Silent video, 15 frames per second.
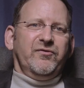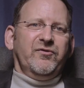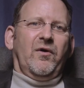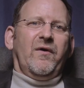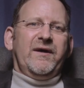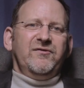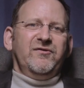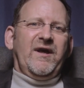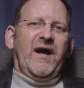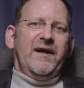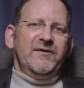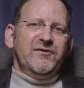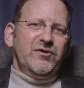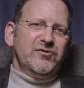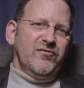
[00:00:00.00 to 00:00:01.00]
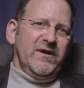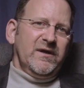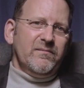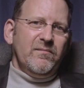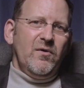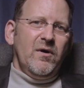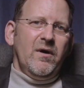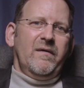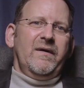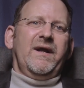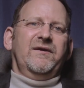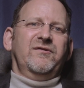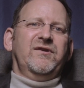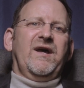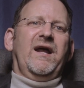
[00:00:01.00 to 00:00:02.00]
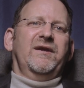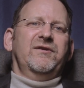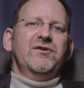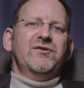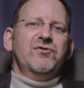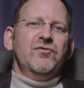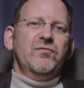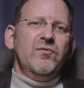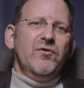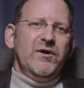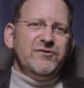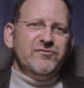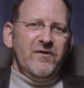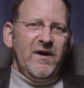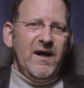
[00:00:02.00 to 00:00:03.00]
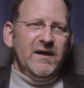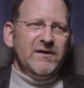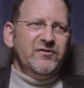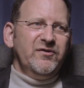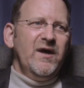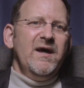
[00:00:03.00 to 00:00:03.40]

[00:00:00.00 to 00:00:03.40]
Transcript: So I started to drink more and I started to do more drugs